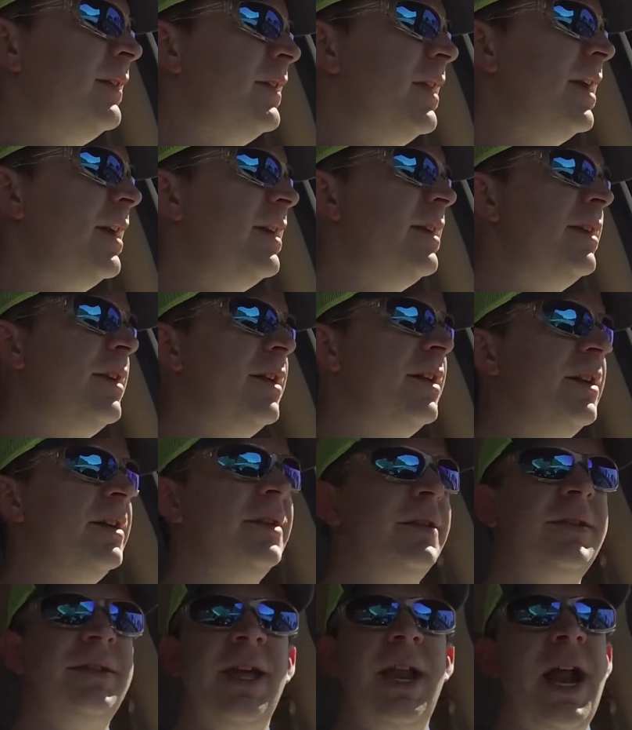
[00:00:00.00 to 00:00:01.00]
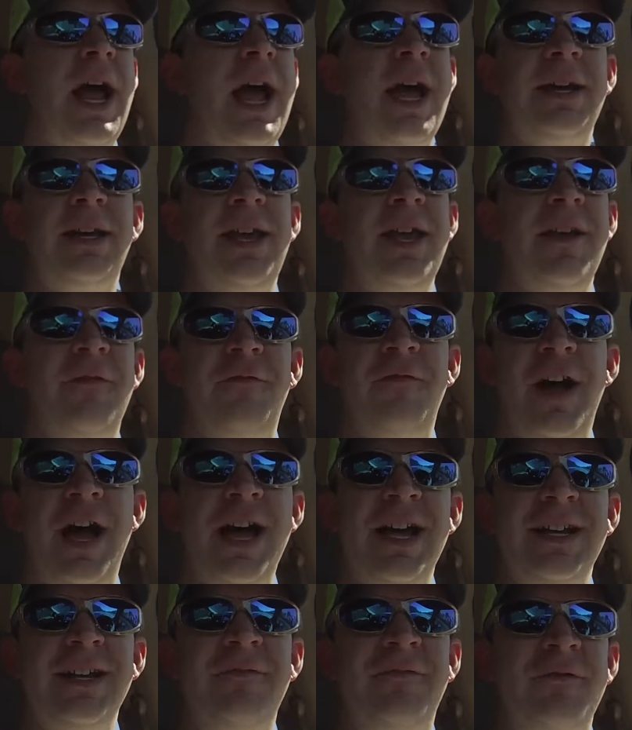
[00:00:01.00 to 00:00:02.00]
That I can't
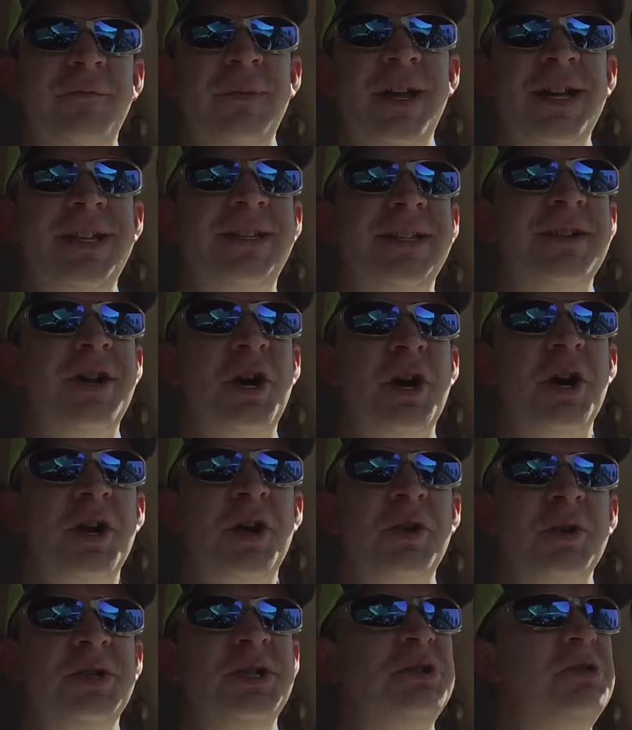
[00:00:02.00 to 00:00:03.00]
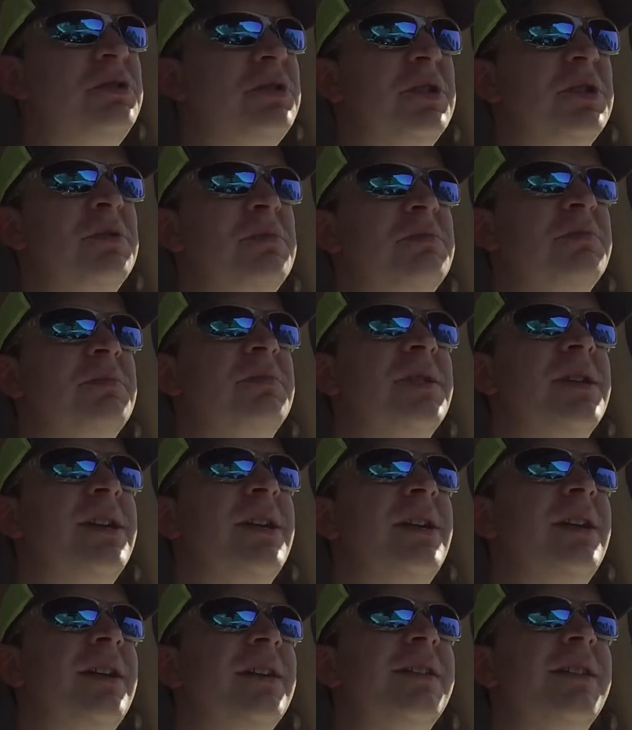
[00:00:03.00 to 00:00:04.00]
find information on YouTube,
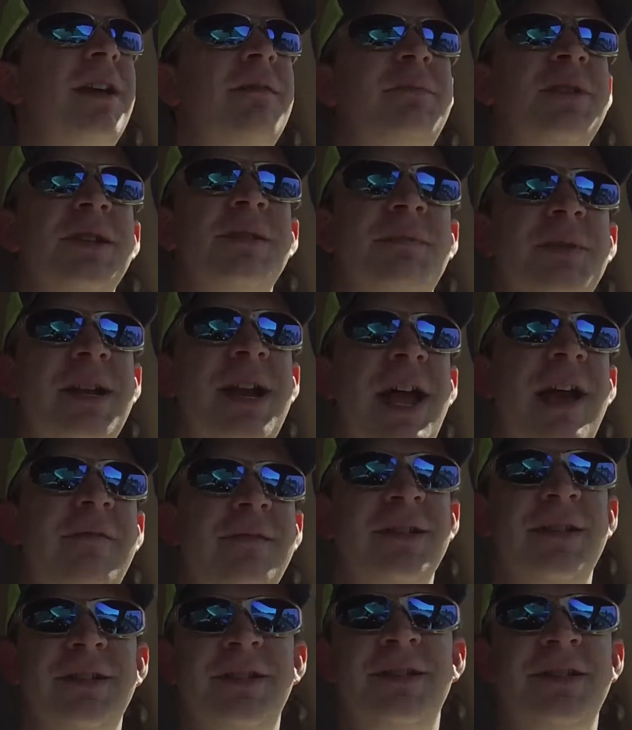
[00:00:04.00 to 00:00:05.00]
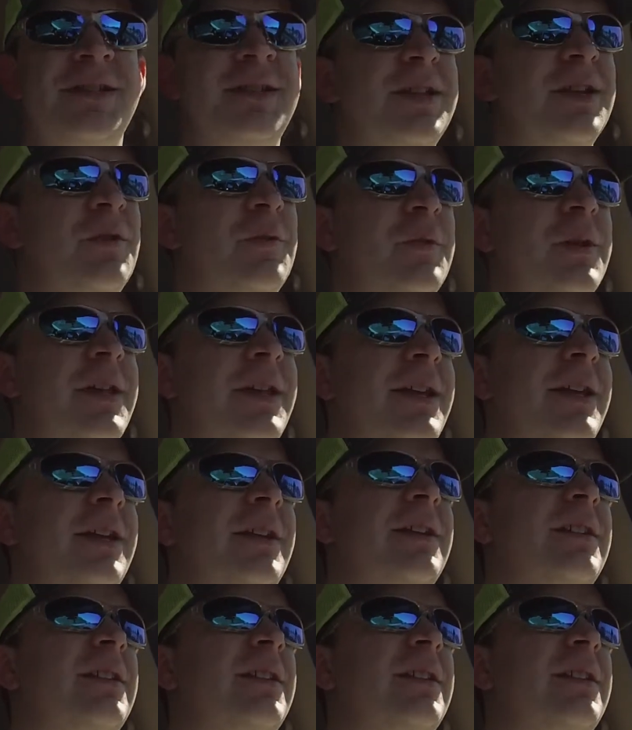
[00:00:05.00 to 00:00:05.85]
so I've just been having to just deal with it.